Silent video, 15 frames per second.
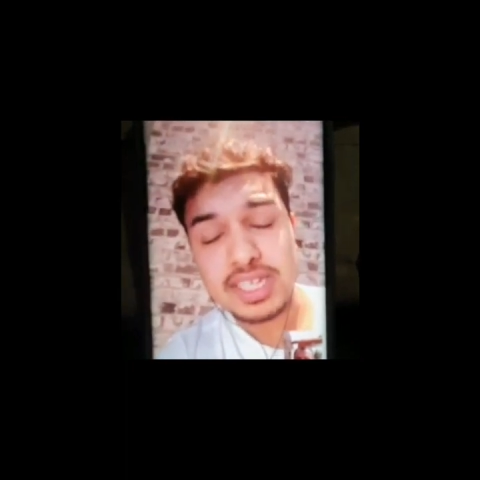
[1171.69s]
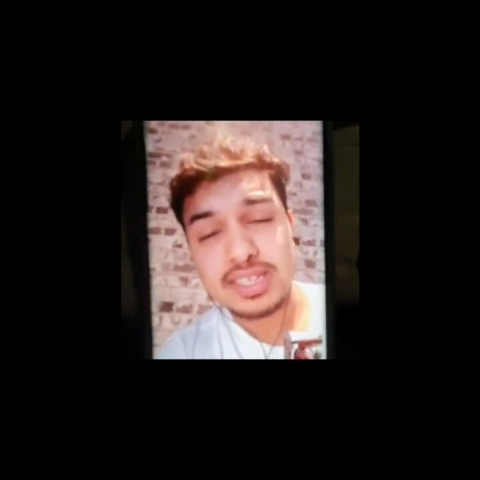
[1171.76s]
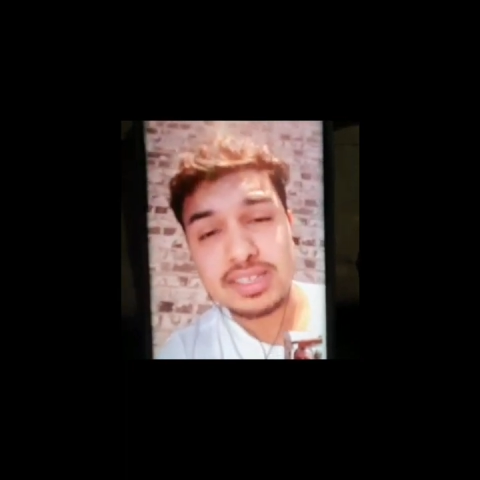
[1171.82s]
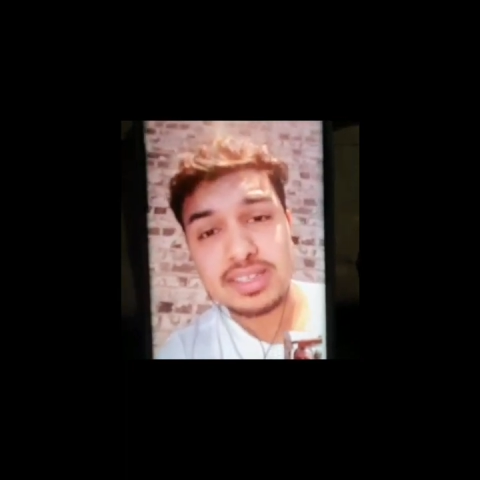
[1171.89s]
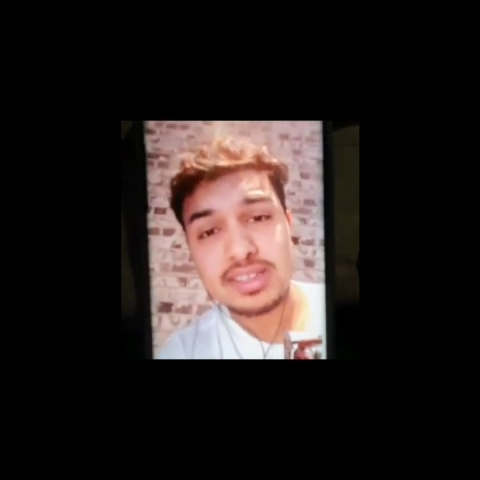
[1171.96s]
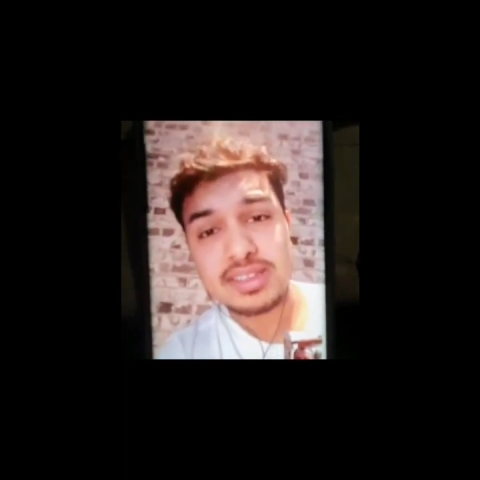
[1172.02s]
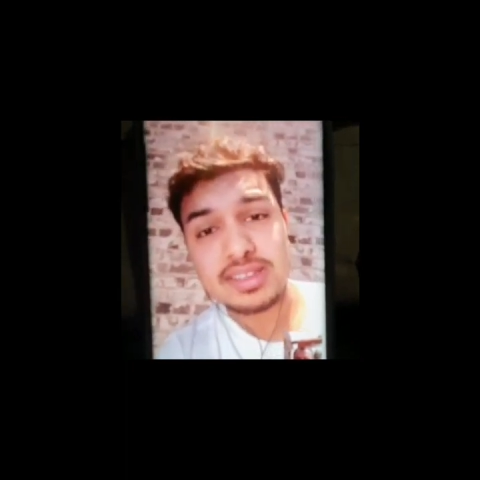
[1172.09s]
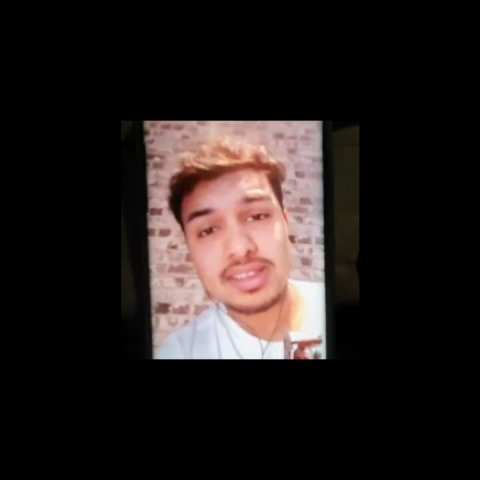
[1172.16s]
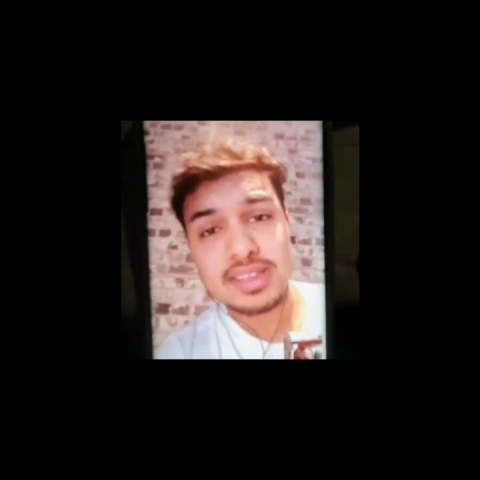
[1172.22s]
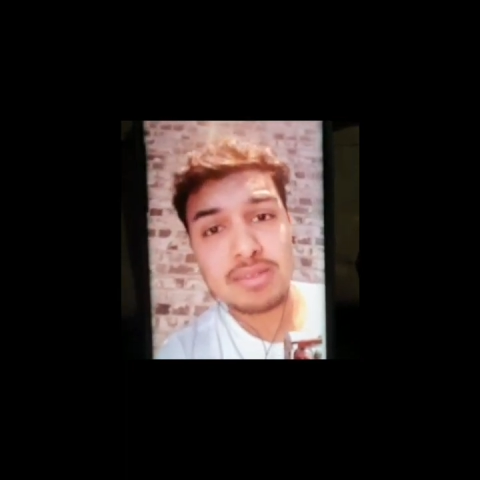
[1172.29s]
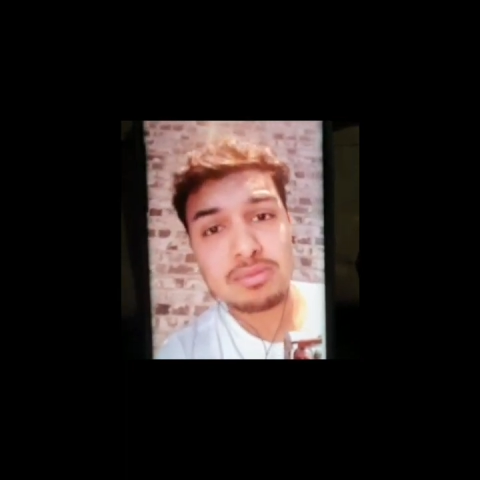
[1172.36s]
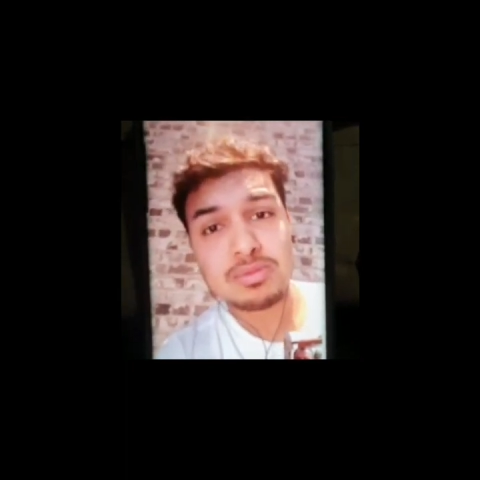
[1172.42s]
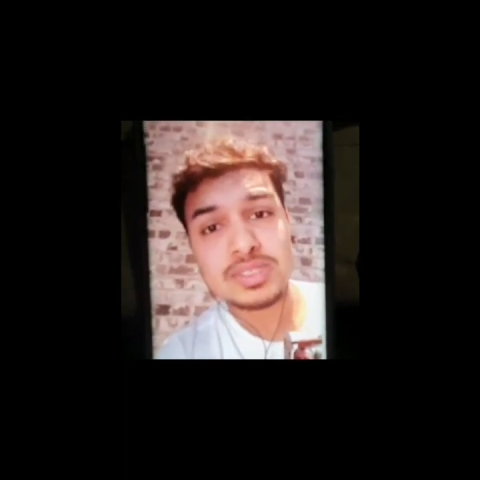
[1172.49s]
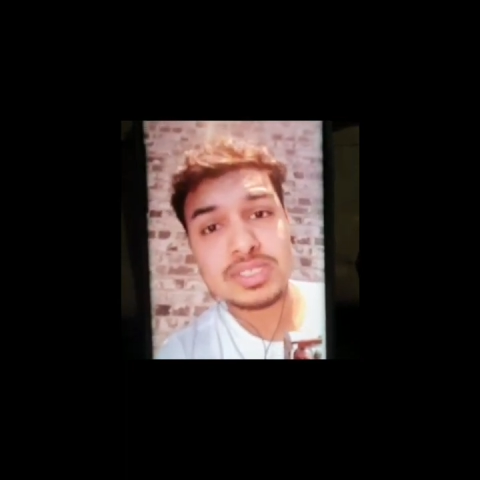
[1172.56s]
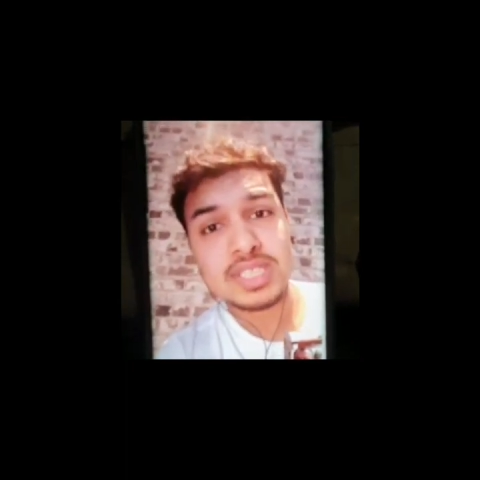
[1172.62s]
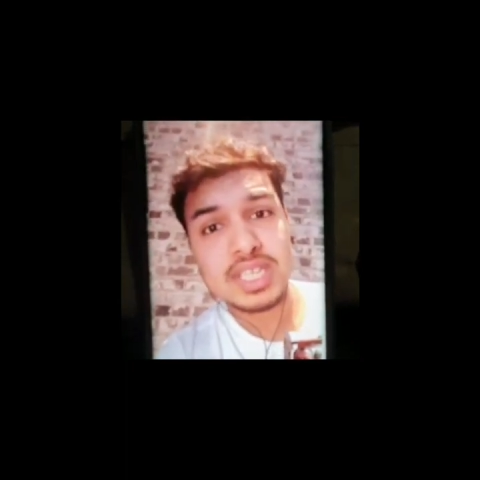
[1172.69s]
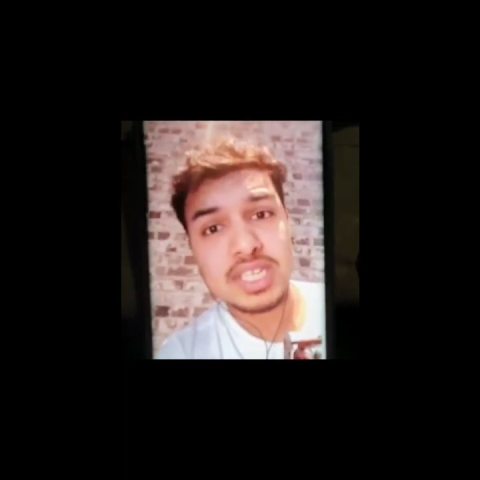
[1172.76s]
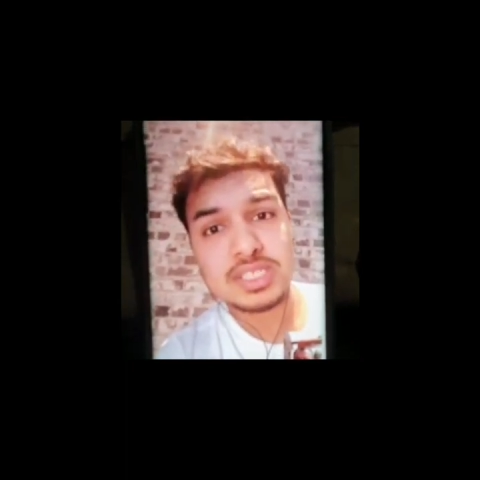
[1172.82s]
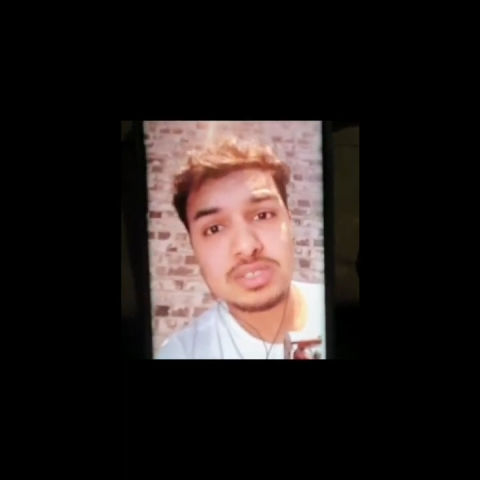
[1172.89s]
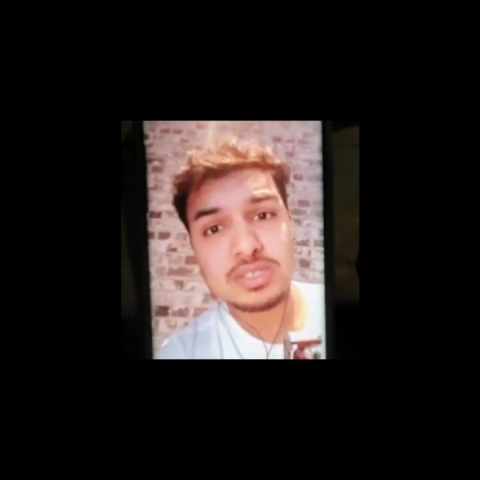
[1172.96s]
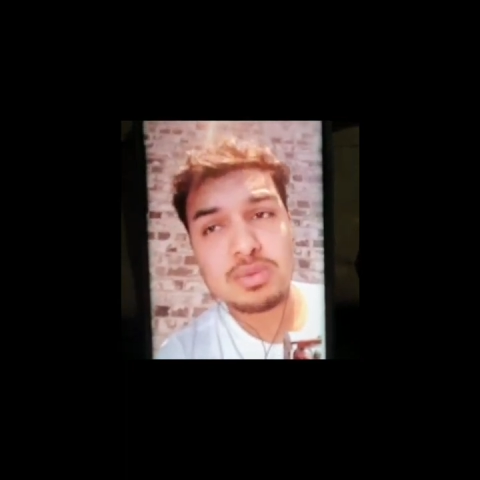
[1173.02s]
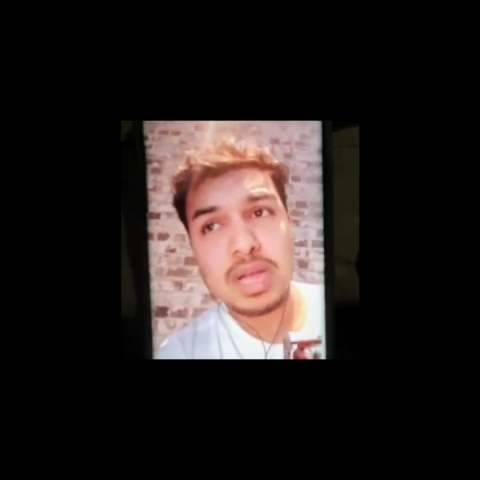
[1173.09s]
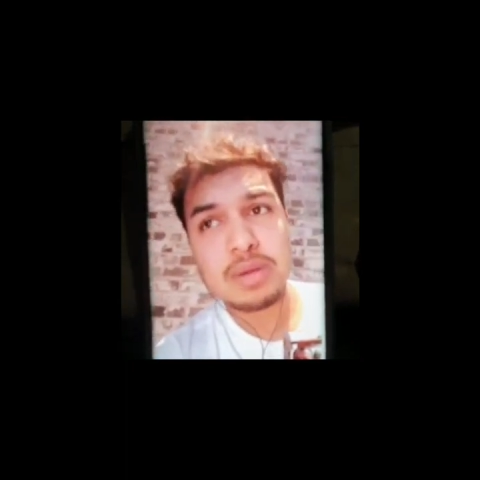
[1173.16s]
and that was the reason